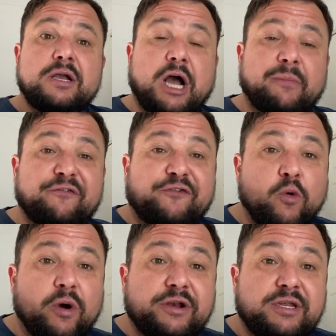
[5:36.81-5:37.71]
coming
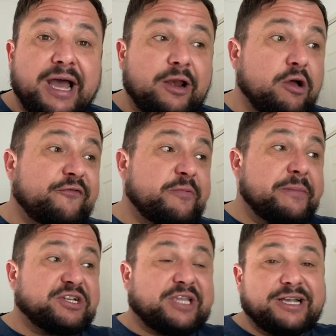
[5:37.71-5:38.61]
forward and learn from our
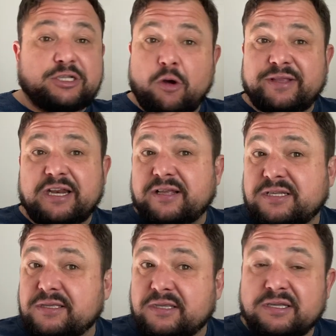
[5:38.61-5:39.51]
mistakes like we did
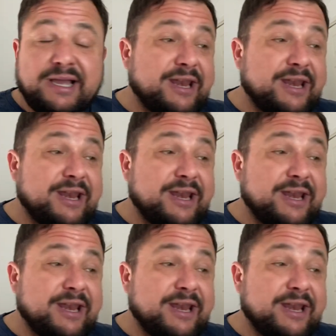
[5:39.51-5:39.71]
today